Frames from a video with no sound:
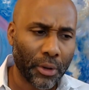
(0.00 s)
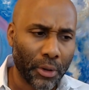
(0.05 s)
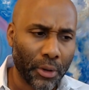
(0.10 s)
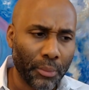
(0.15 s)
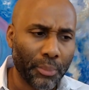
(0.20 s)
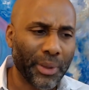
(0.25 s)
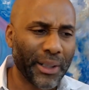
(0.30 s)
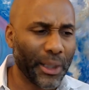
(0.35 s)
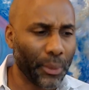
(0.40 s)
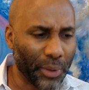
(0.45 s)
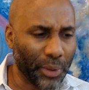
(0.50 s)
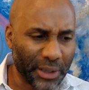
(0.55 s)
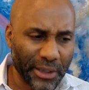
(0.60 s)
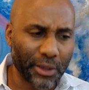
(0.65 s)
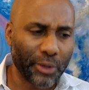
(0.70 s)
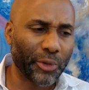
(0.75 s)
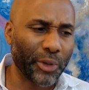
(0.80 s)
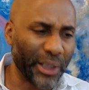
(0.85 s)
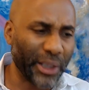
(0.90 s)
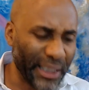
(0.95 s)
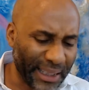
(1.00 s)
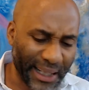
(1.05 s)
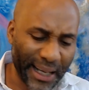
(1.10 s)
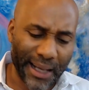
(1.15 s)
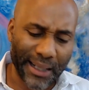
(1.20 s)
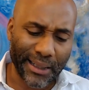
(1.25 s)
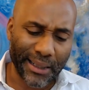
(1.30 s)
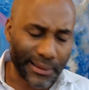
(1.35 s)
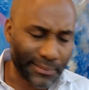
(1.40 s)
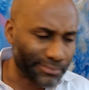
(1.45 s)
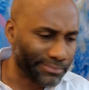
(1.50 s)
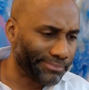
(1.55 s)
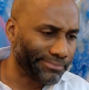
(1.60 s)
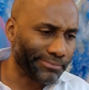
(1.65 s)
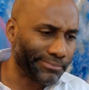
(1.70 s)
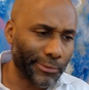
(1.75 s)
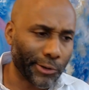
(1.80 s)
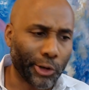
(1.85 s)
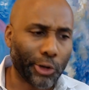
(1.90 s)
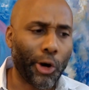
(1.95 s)
but it was in a really kind of
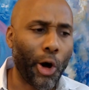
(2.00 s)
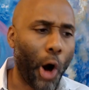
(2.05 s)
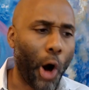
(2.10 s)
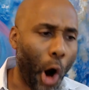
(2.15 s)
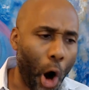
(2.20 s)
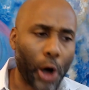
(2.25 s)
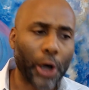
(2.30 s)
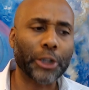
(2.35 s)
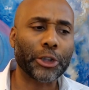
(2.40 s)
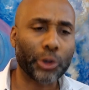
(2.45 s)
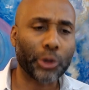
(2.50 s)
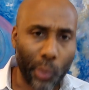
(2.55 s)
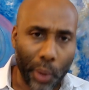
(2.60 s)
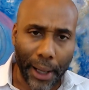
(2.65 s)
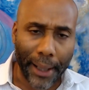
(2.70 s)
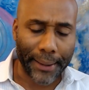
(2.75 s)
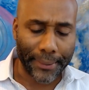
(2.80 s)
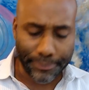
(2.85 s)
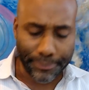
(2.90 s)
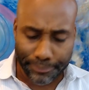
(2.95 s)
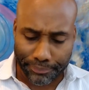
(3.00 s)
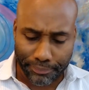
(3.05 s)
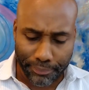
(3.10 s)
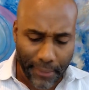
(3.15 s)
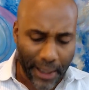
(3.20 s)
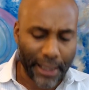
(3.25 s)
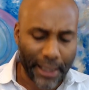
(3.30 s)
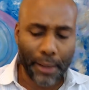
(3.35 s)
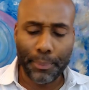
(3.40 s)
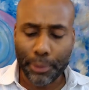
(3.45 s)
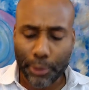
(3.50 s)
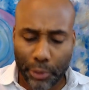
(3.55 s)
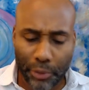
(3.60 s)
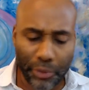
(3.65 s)
harsh way, and it blew